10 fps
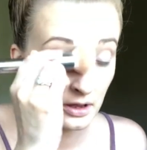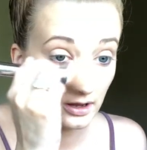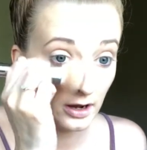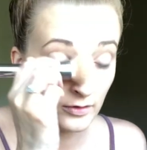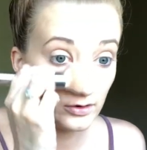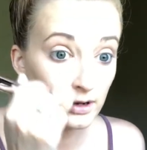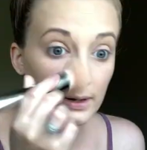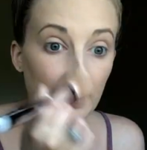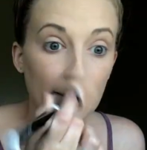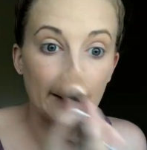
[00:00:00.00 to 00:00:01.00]
Careful not
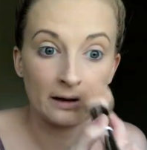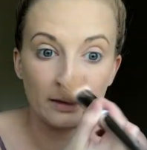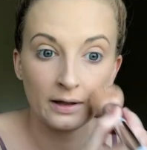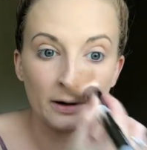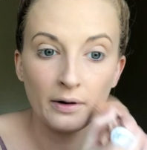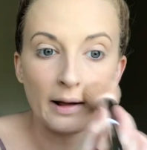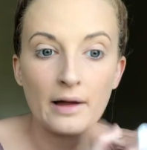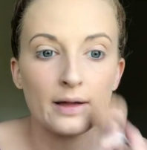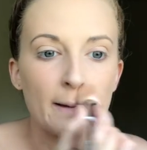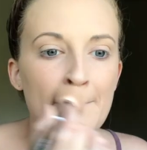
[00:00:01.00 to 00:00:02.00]
to get anything in your
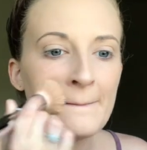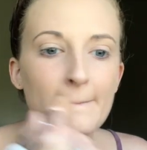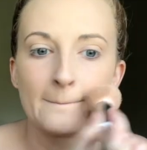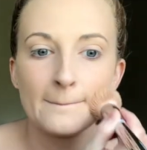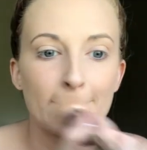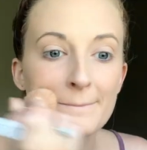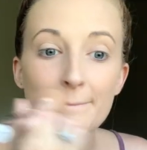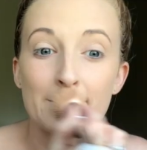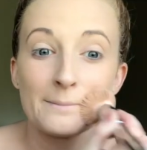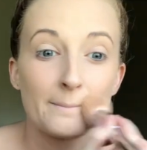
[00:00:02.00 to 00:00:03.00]
eye.
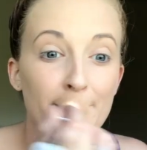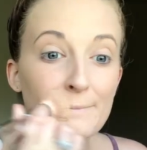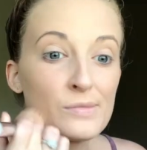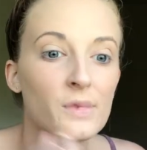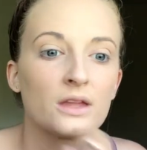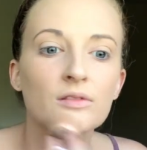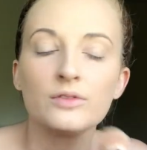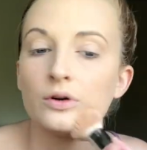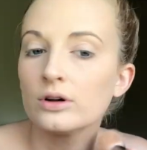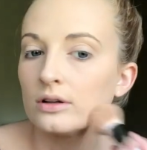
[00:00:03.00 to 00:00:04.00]

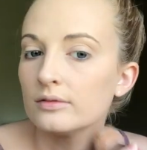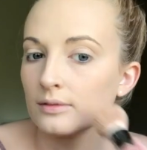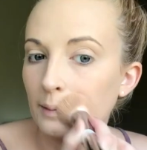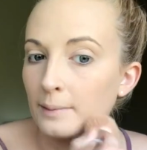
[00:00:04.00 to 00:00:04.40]
Doesn't feel good.